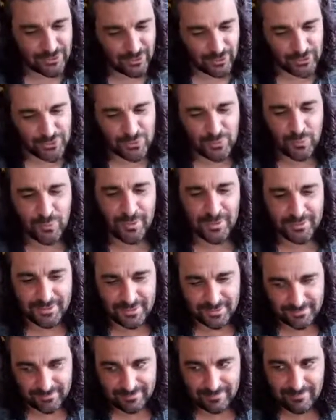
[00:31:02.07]
touch
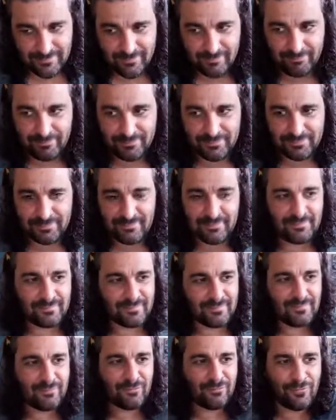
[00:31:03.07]
wood,
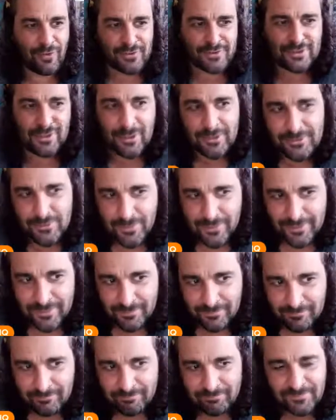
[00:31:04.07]
fossilized wood,
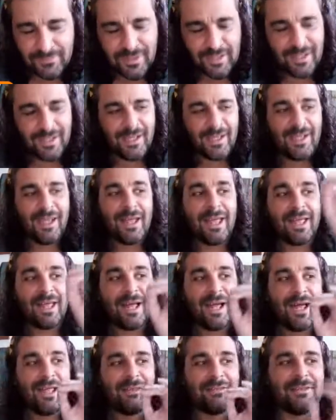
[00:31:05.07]

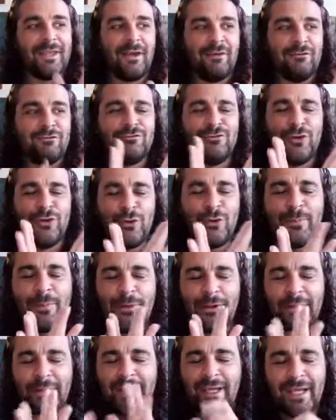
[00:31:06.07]
that
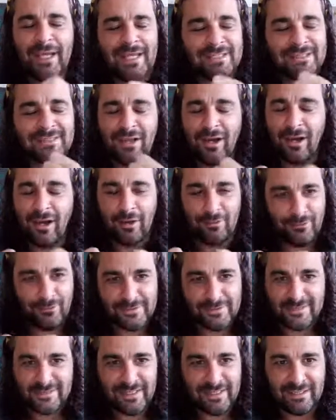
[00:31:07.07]
Reuben is not a
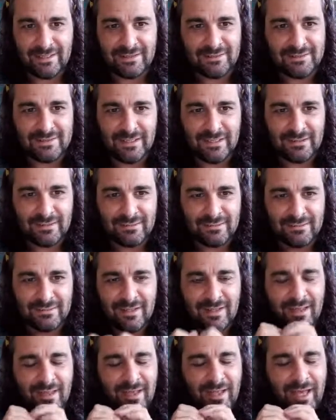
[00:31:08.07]
fussy eater.
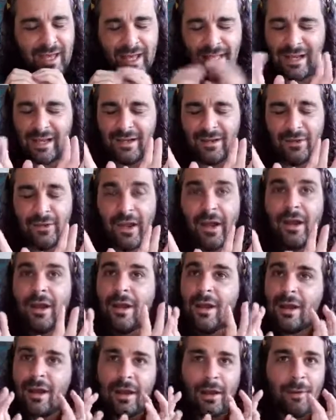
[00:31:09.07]
Hallelujah.
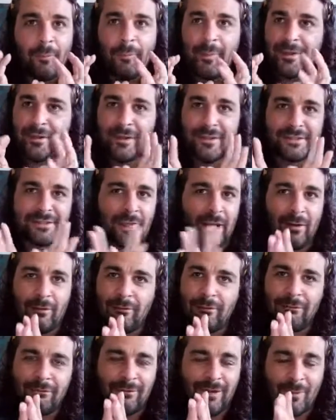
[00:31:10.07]
Because,
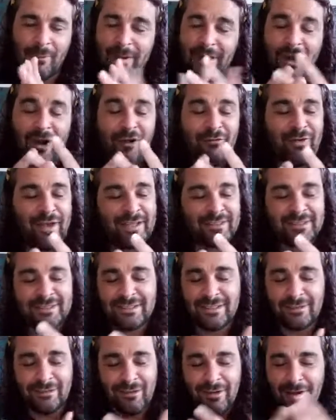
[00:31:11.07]
oh, I mean, I've had
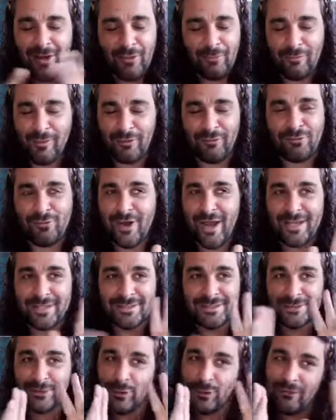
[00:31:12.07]
my
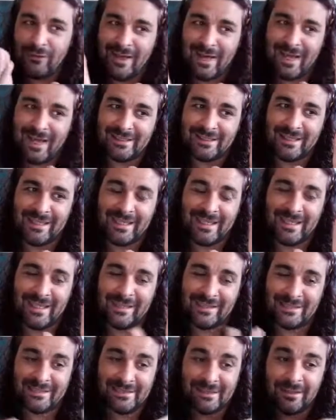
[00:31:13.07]
friends who have had
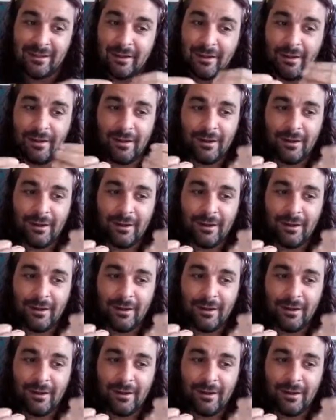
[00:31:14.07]
kids and,